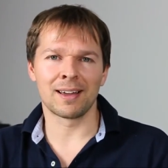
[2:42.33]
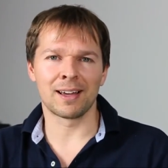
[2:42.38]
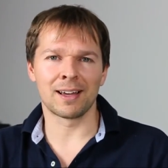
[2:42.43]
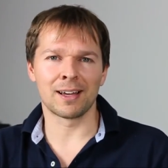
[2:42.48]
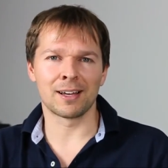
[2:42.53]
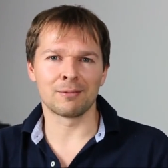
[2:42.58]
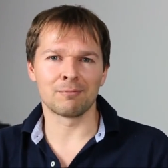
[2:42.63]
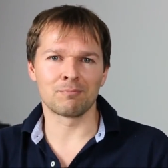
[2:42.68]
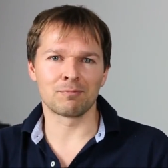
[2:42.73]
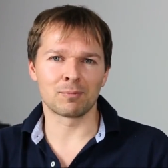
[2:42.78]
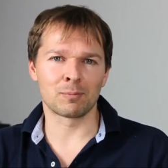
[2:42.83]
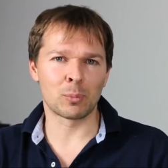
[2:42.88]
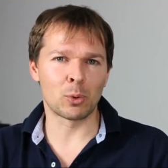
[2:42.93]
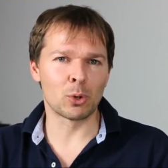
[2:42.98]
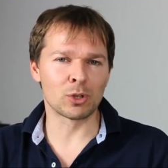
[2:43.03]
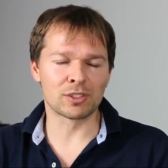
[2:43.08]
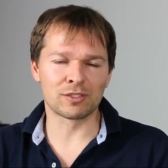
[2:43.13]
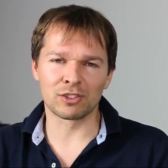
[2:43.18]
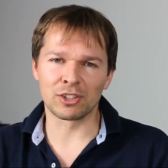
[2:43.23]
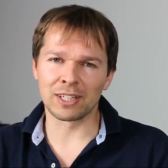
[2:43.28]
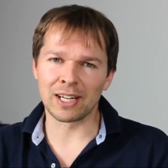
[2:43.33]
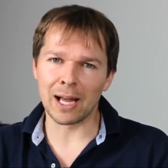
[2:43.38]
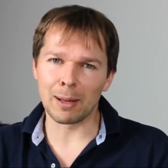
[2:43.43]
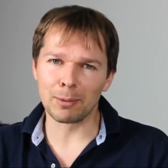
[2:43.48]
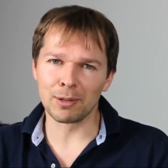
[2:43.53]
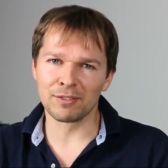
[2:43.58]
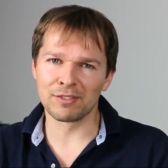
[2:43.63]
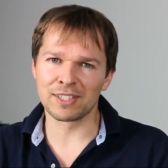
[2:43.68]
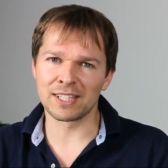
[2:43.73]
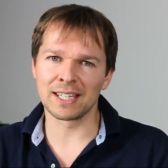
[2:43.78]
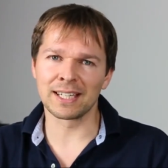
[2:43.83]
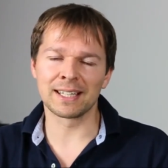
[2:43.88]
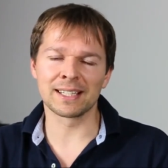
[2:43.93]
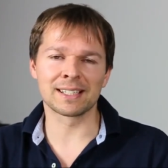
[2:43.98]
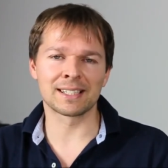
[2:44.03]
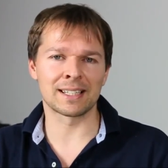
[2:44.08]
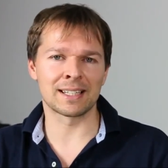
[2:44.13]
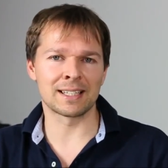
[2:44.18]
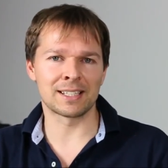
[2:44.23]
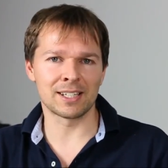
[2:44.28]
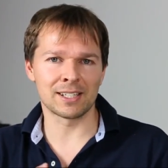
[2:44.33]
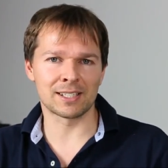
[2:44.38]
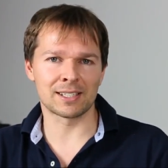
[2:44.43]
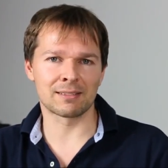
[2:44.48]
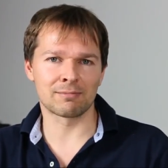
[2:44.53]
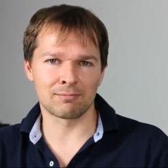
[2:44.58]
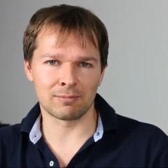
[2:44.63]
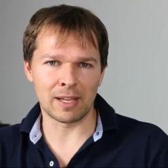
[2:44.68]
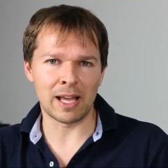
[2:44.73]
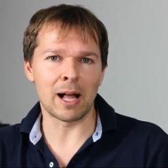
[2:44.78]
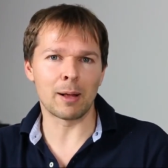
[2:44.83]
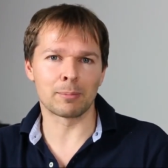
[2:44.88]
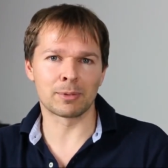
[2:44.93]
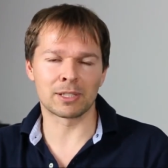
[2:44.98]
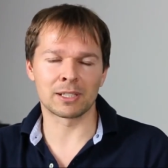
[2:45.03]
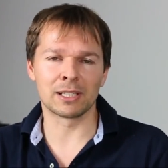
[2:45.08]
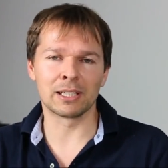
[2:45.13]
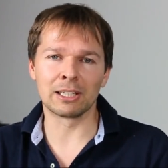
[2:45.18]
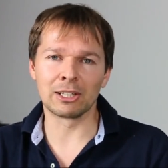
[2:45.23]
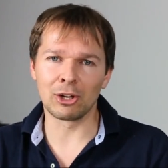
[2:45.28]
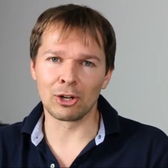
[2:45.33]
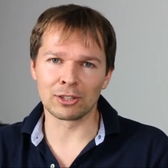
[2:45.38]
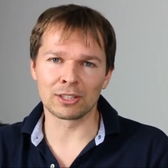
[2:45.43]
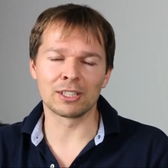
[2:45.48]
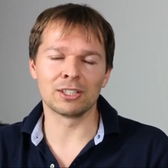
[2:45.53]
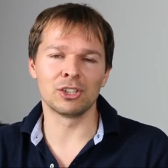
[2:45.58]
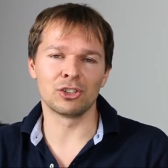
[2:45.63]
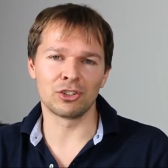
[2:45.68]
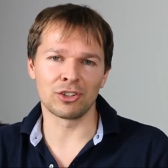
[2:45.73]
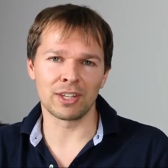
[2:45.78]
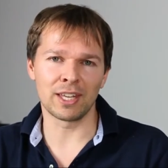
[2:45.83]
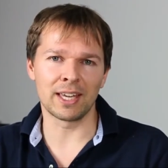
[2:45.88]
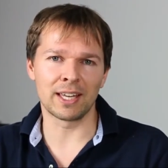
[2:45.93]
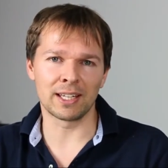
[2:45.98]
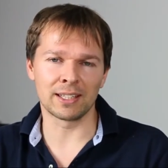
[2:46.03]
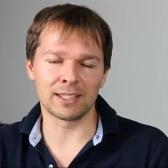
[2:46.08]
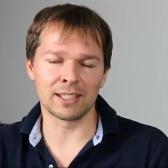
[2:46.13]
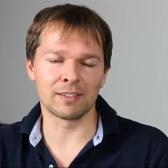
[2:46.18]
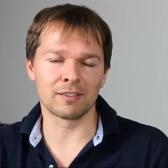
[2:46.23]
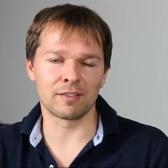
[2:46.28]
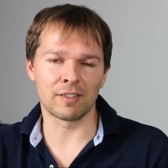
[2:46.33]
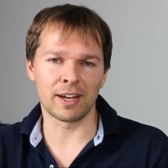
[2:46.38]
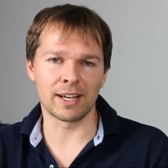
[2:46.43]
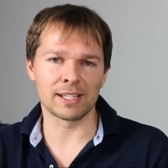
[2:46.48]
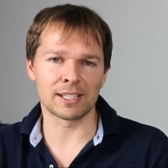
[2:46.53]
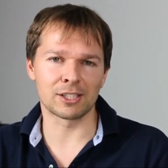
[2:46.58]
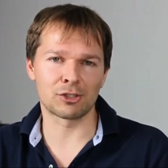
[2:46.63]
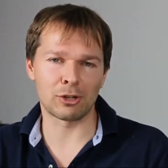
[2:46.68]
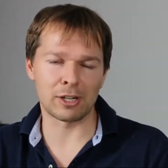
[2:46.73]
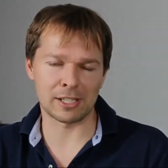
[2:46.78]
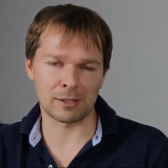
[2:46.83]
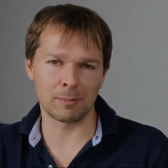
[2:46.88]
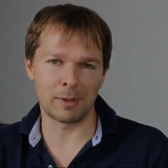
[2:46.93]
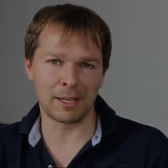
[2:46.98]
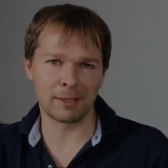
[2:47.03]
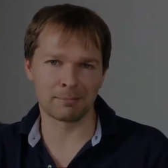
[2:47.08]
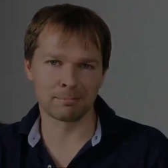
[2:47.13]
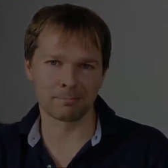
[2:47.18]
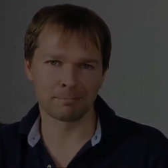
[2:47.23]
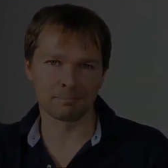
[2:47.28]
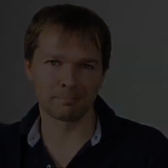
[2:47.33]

uh, pause for a couple of seconds, and it just helps a lot during the editing phase, trust me.